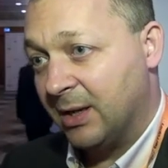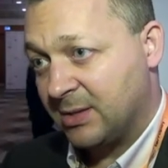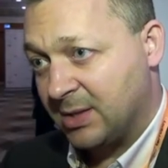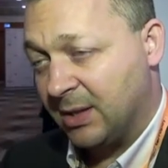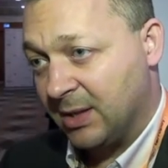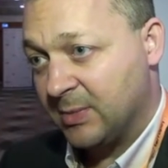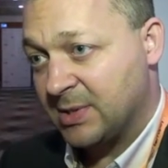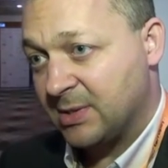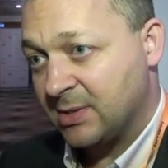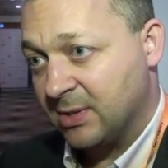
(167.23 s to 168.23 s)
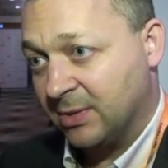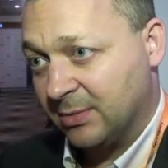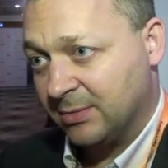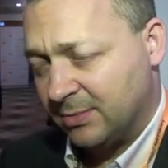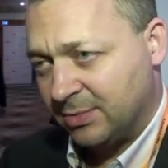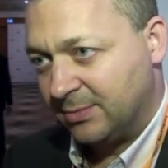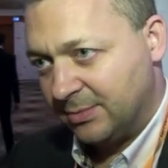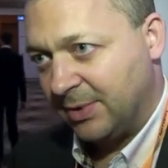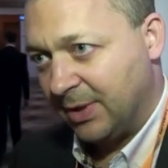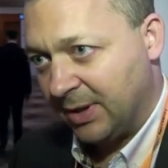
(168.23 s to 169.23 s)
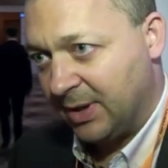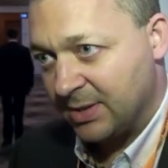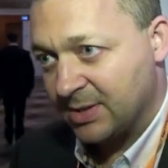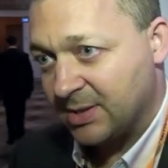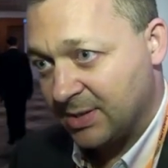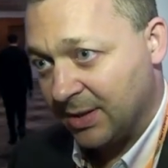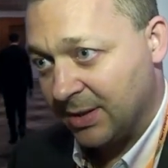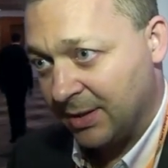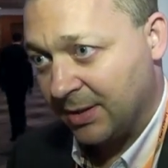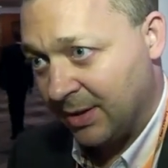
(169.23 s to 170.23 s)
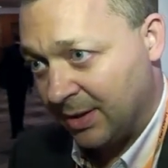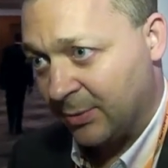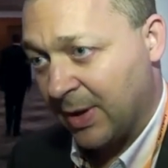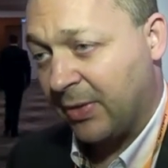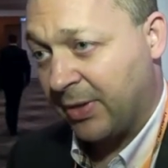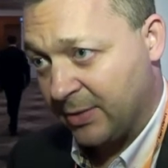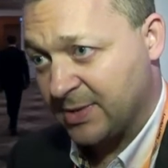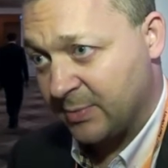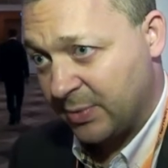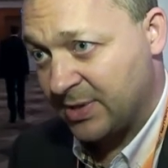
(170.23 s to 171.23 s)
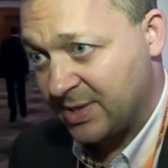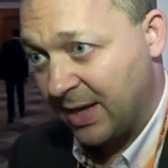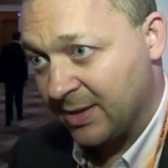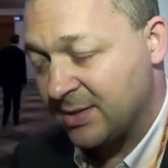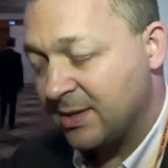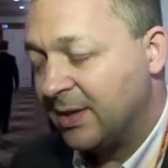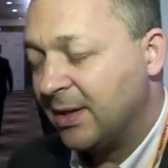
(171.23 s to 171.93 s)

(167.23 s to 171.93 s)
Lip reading: times. So it is 1,000%.